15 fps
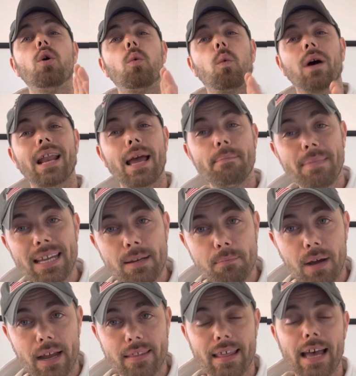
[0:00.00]
What I mean
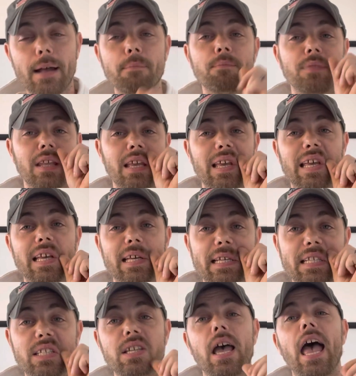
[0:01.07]
by that
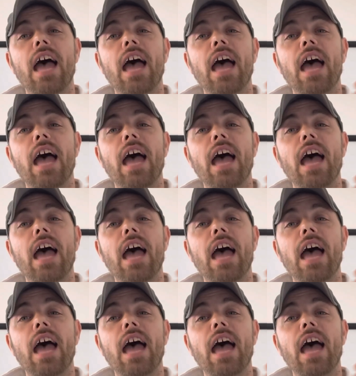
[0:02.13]
is